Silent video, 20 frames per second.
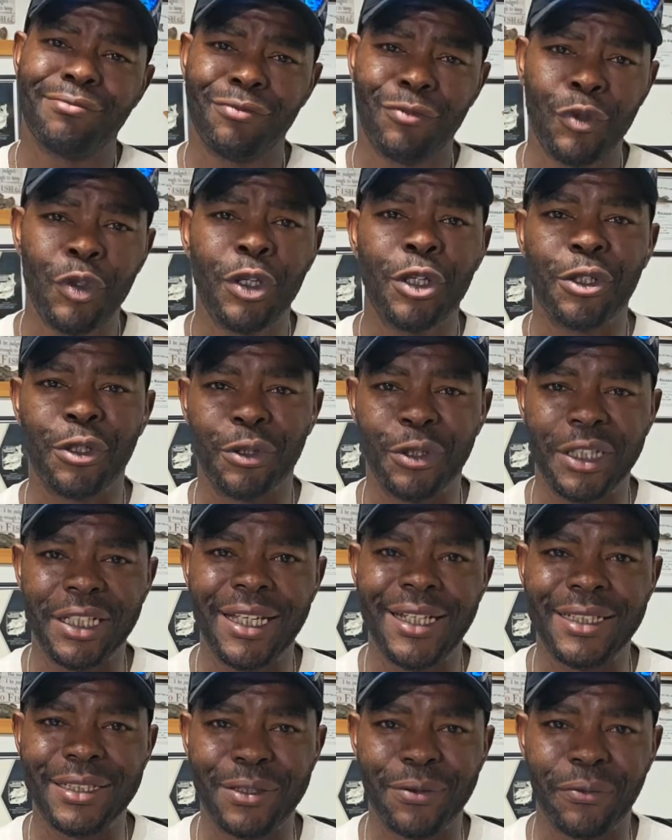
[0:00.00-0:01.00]
you're going to
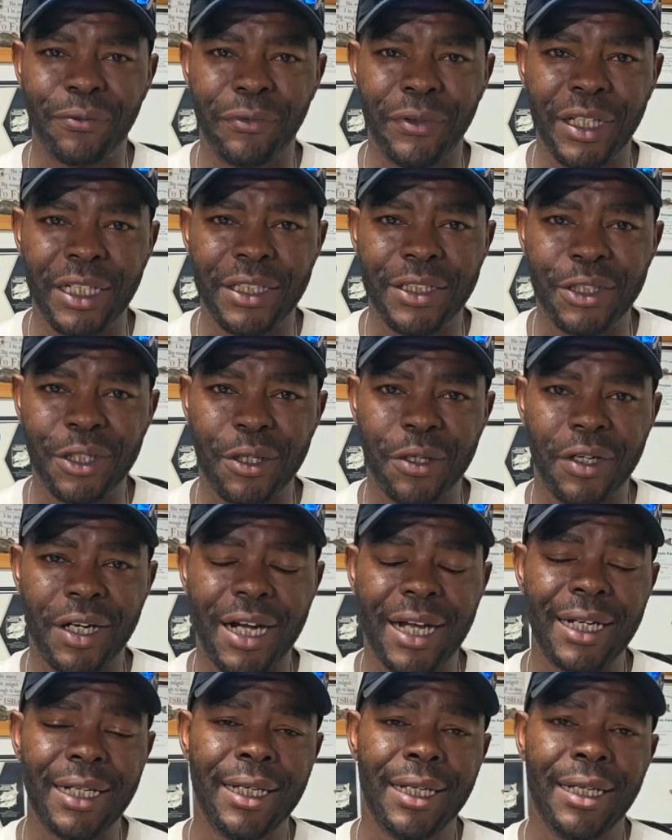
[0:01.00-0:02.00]
catch some fish, all
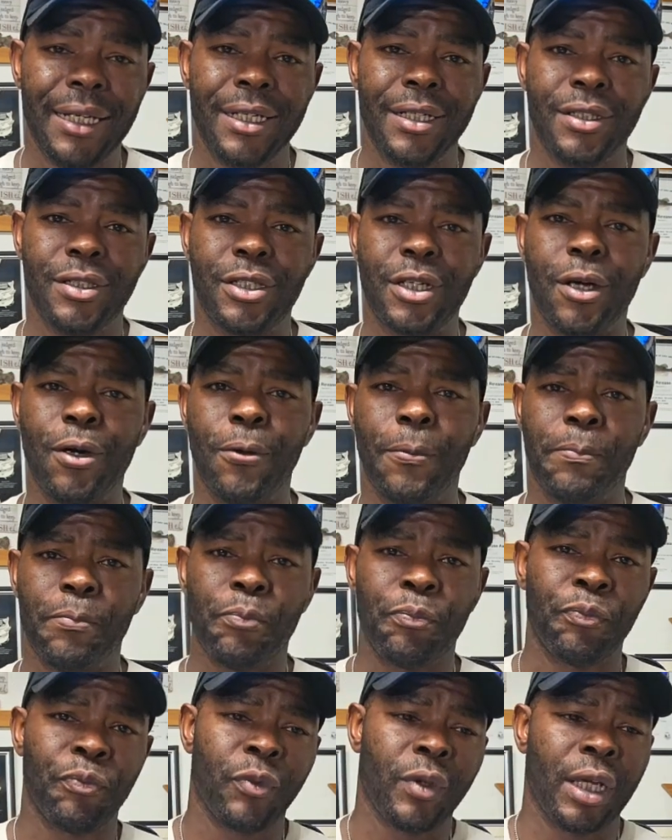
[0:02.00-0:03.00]
right? So
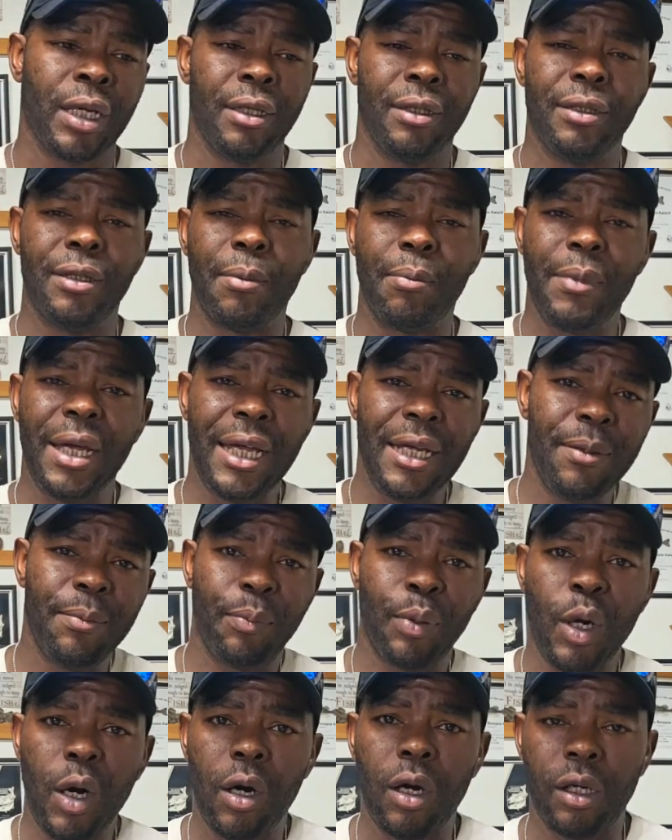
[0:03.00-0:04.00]
the main
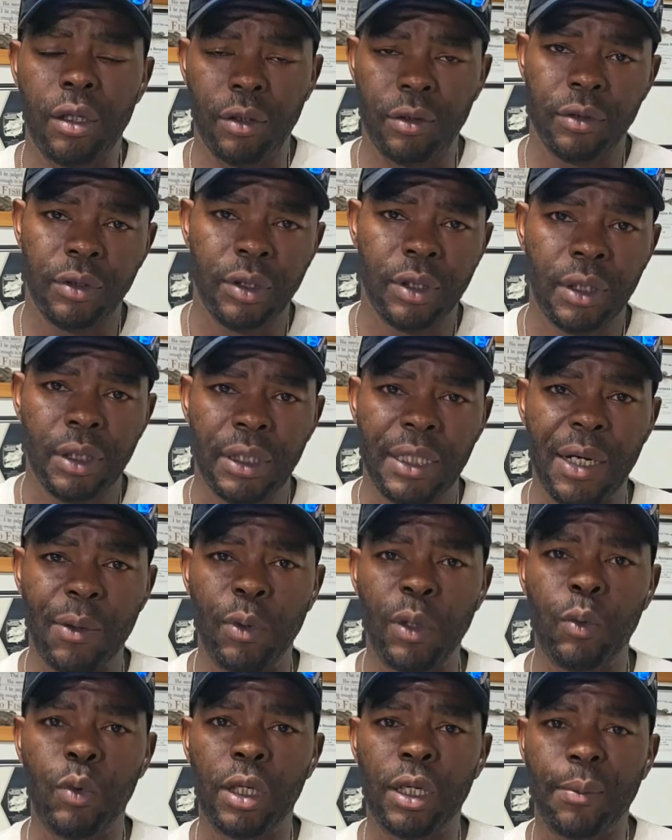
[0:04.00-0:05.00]
part that we
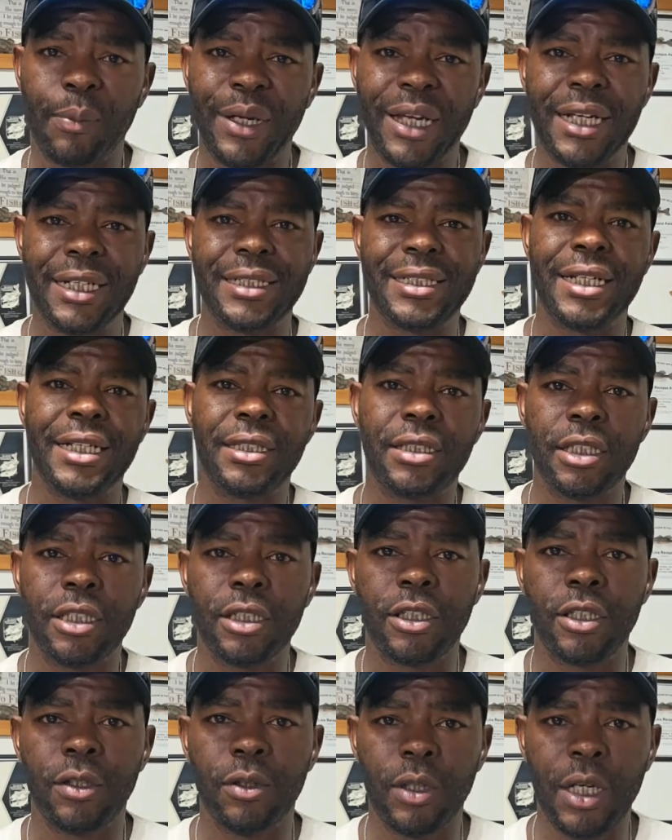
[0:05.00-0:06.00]
want to pay attention
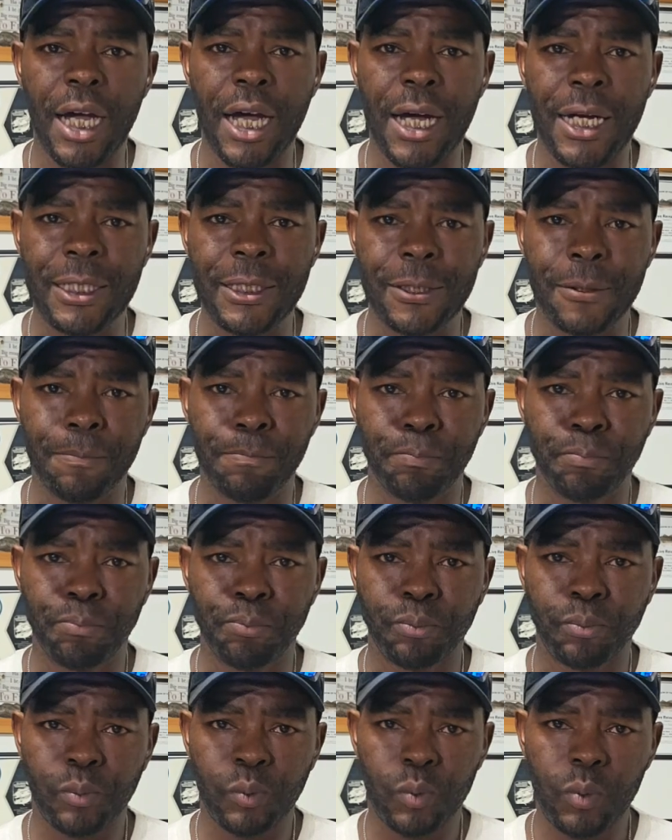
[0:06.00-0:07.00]
to, guys,
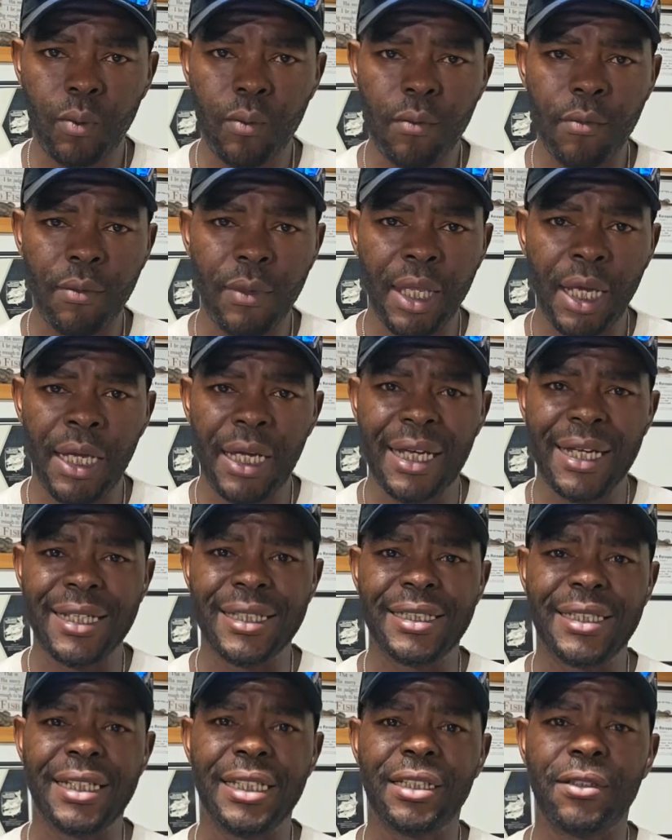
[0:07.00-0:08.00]
is
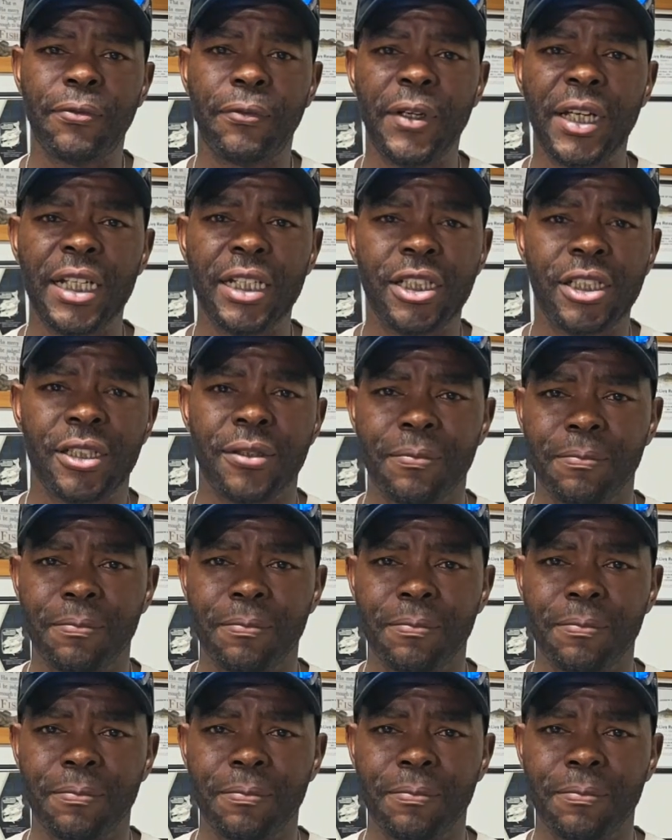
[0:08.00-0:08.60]
these fish,